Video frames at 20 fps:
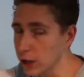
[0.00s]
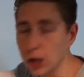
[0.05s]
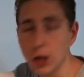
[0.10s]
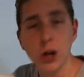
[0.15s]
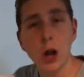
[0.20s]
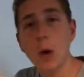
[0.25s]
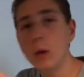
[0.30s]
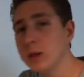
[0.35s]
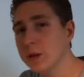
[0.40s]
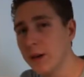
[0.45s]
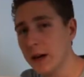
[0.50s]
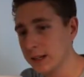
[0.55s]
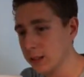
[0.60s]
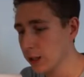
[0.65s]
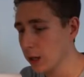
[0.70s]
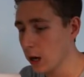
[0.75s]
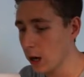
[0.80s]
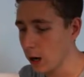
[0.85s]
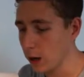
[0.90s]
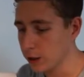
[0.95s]
like loads of add
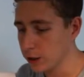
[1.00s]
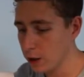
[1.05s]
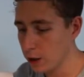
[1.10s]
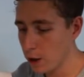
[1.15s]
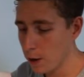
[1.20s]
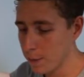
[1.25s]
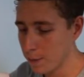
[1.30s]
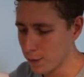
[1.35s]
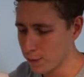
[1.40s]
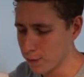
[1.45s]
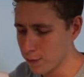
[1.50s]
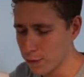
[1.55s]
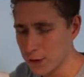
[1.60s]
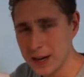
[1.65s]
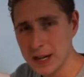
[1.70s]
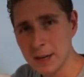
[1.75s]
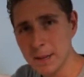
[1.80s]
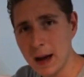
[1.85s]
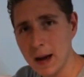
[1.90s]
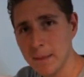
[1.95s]
to carts, but
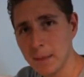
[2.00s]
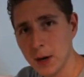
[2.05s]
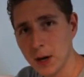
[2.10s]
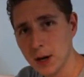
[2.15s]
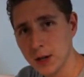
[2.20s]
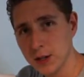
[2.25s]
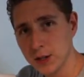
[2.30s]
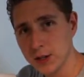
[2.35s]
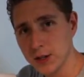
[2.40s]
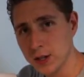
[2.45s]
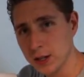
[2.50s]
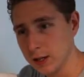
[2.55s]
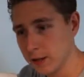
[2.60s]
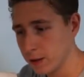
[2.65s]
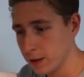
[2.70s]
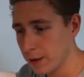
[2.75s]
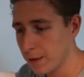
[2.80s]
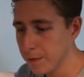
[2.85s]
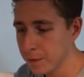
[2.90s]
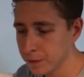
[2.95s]
really bad
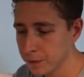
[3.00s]
purchases.